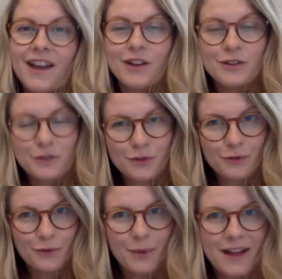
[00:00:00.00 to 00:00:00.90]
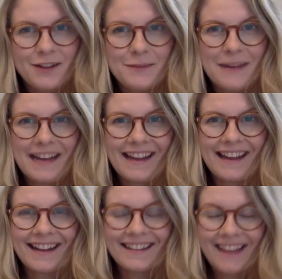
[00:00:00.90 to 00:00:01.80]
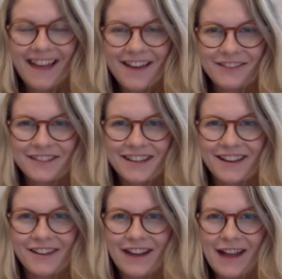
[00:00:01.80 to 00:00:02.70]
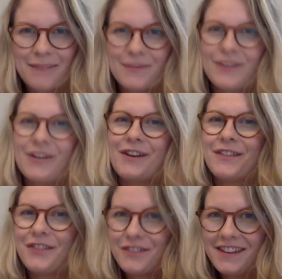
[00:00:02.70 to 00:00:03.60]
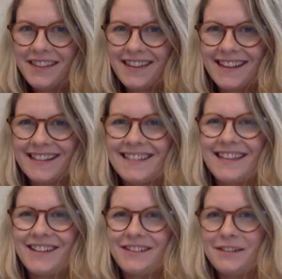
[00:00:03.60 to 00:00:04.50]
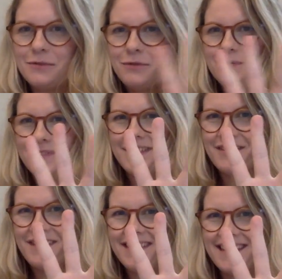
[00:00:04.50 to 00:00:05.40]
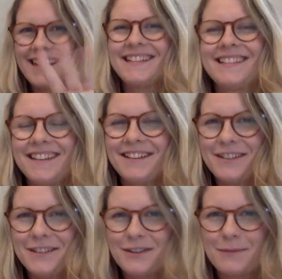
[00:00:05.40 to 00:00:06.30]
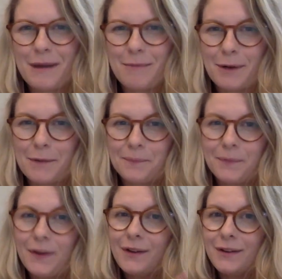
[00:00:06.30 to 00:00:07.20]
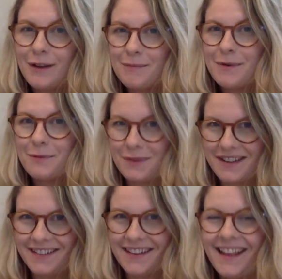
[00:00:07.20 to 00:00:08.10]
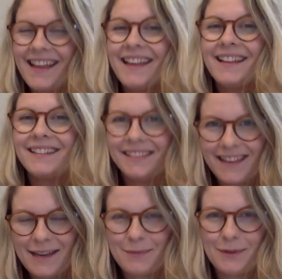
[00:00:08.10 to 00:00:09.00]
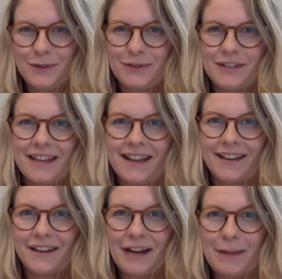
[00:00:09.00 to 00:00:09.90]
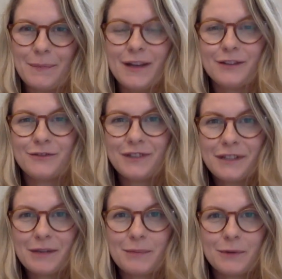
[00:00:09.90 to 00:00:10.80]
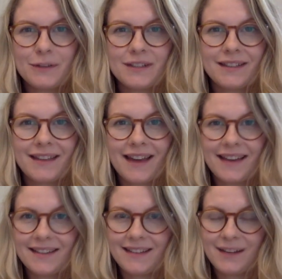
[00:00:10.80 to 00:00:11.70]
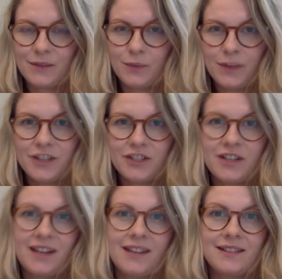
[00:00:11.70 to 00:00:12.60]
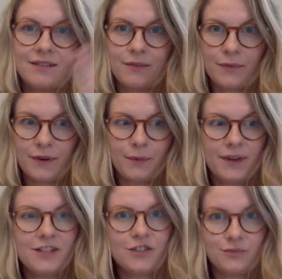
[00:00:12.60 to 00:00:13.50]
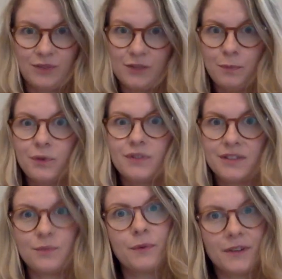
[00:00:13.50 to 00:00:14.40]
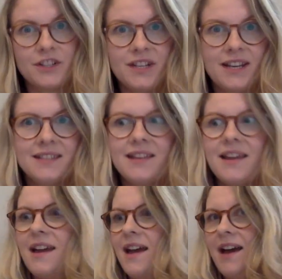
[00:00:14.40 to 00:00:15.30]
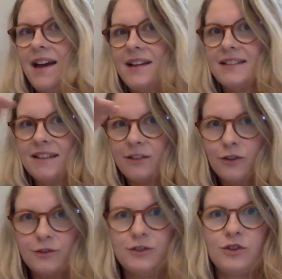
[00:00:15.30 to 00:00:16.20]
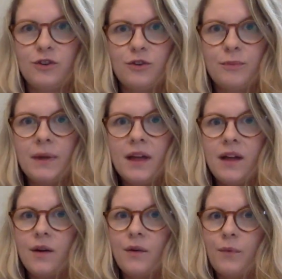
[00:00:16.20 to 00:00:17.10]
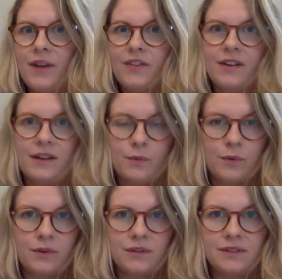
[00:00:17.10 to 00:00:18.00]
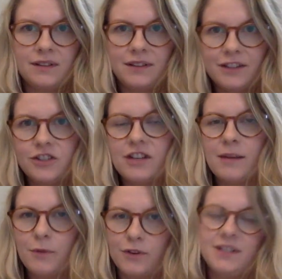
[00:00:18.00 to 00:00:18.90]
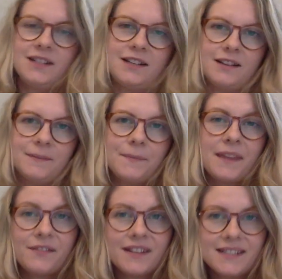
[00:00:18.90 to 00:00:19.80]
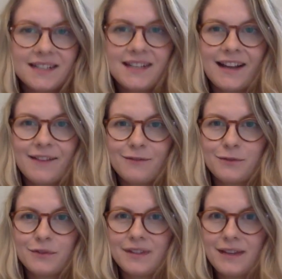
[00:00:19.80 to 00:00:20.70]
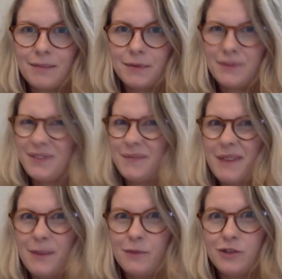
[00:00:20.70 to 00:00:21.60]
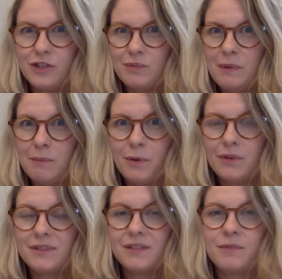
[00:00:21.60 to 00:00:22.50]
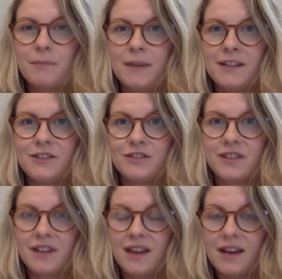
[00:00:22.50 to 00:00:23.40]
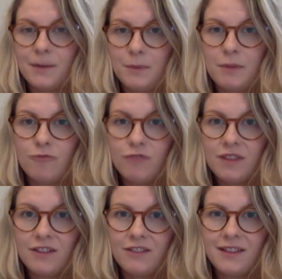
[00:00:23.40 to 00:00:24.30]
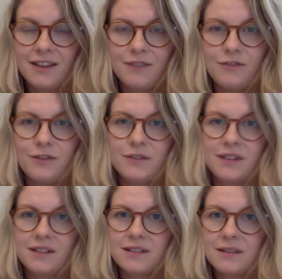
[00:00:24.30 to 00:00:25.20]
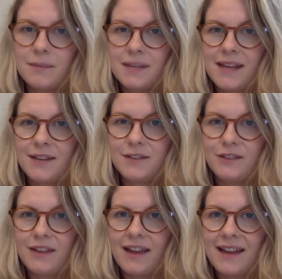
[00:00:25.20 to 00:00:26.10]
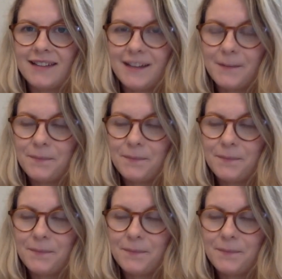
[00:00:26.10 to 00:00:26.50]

So when you're making a Carroll diagram, there are three things that you need to remember. Number one, label your diagram. It's really important that I said which days were which boxes were which days, and along the top whether it was lunchtime or dinner. If I didn't have those labels, it would just be boxes with pictures in it and it would be really, really confusing to somebody else looking at it.